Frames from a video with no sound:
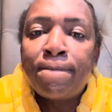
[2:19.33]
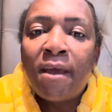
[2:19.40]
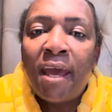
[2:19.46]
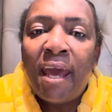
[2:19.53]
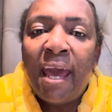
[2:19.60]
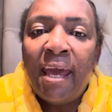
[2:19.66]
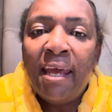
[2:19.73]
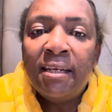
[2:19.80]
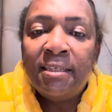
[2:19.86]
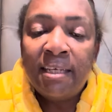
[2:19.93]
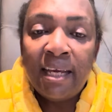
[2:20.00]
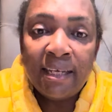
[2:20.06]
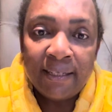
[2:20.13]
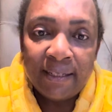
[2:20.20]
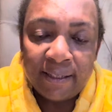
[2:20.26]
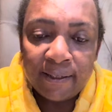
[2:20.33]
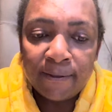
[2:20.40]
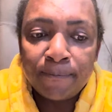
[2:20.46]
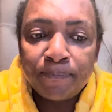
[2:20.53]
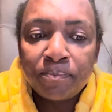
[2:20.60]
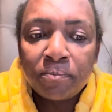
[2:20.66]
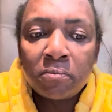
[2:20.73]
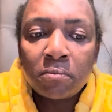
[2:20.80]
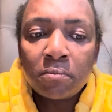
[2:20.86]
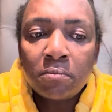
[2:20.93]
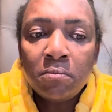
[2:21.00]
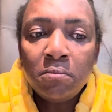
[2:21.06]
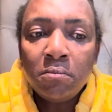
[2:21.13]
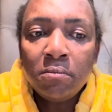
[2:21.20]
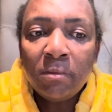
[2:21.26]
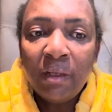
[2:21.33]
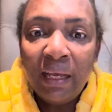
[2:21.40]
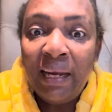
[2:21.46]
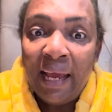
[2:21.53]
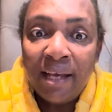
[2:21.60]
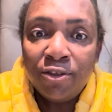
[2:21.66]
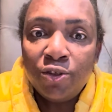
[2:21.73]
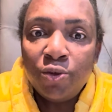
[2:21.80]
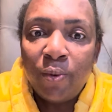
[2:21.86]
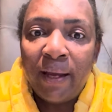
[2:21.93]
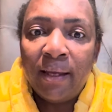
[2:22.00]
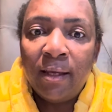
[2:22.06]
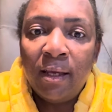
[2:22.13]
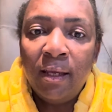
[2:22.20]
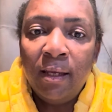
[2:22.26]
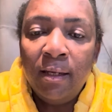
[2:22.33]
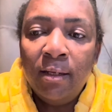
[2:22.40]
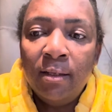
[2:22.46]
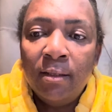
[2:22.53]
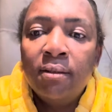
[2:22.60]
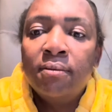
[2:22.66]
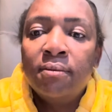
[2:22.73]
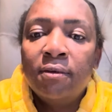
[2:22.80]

And yes, it has to work in